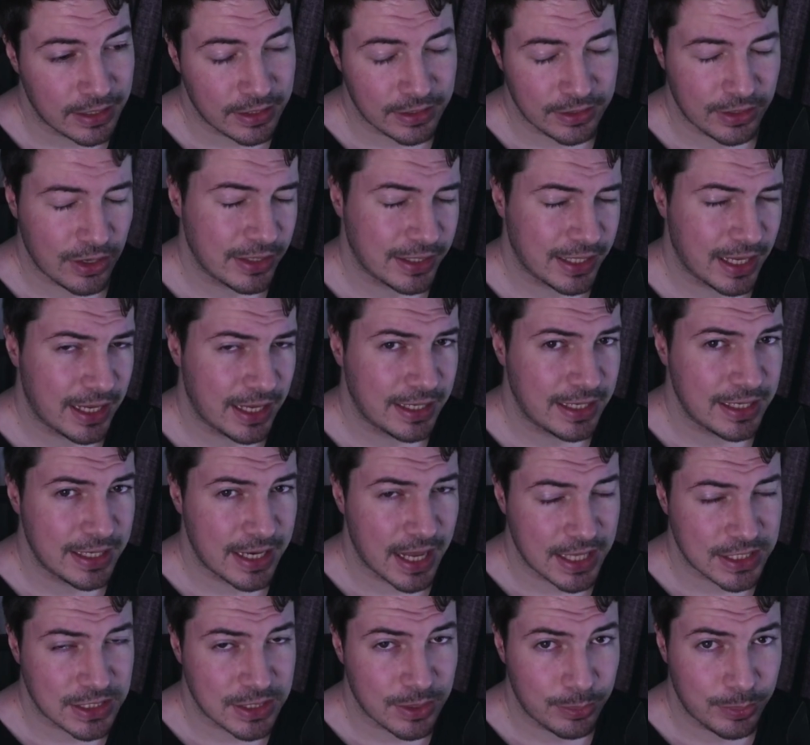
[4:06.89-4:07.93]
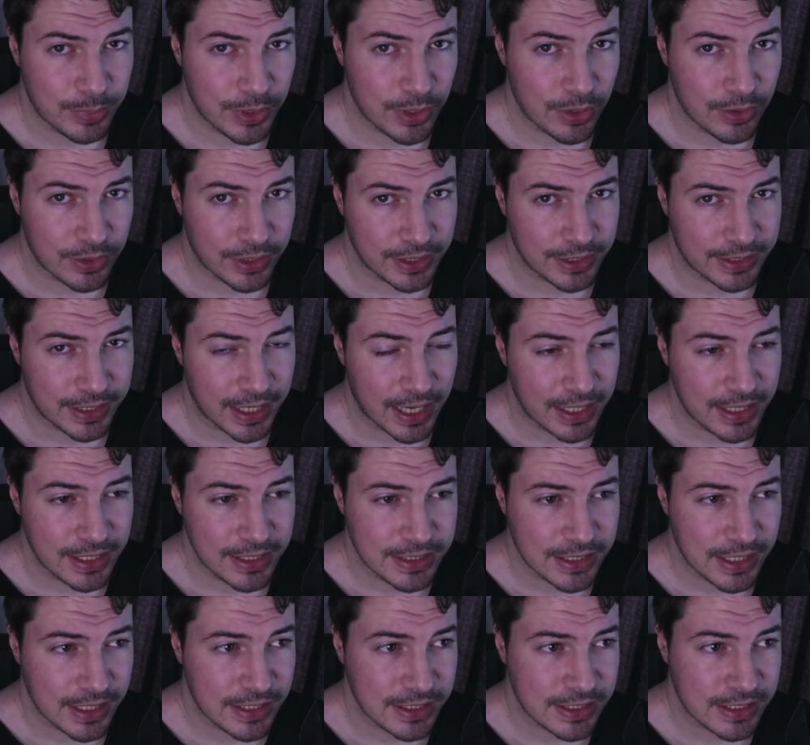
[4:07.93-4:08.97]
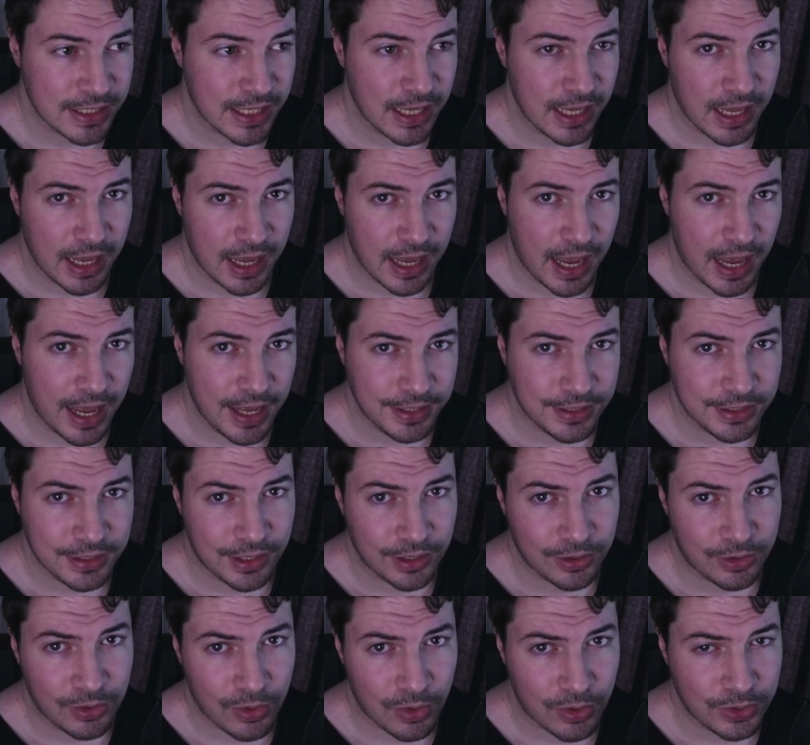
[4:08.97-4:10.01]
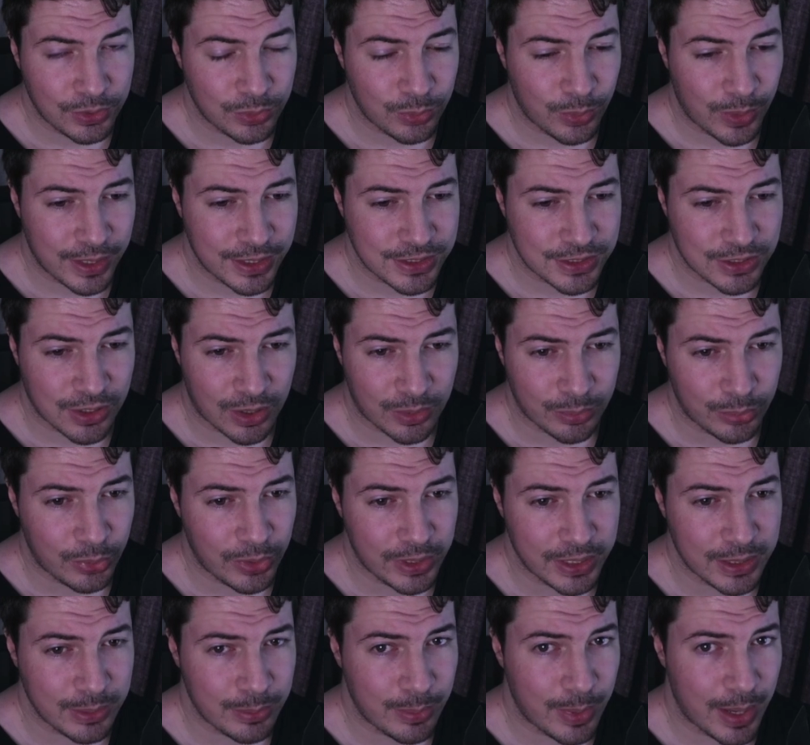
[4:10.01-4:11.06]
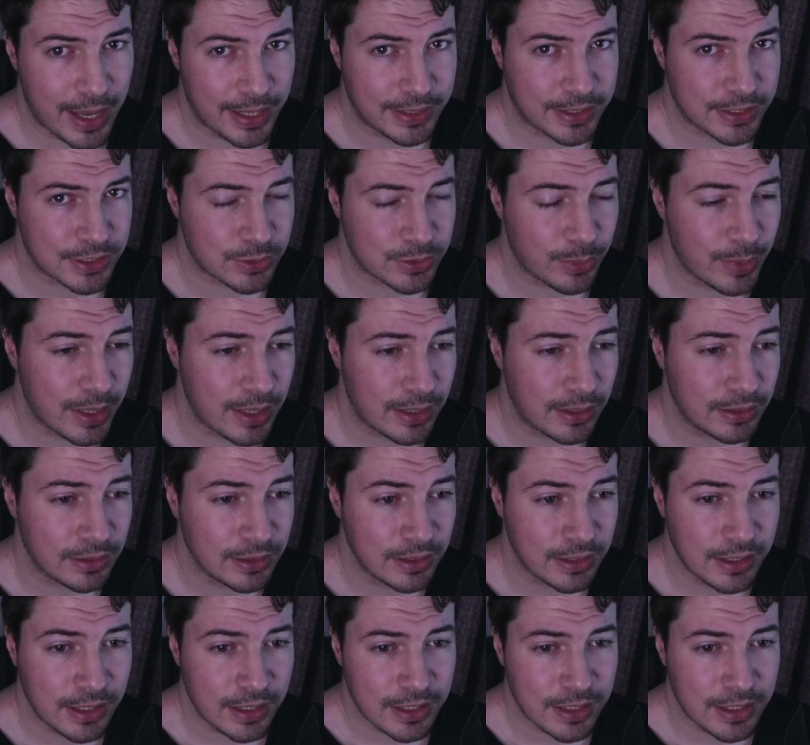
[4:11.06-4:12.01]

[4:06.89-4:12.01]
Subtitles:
Not any that's pure intelligence, and the con ones are pretty bad as well.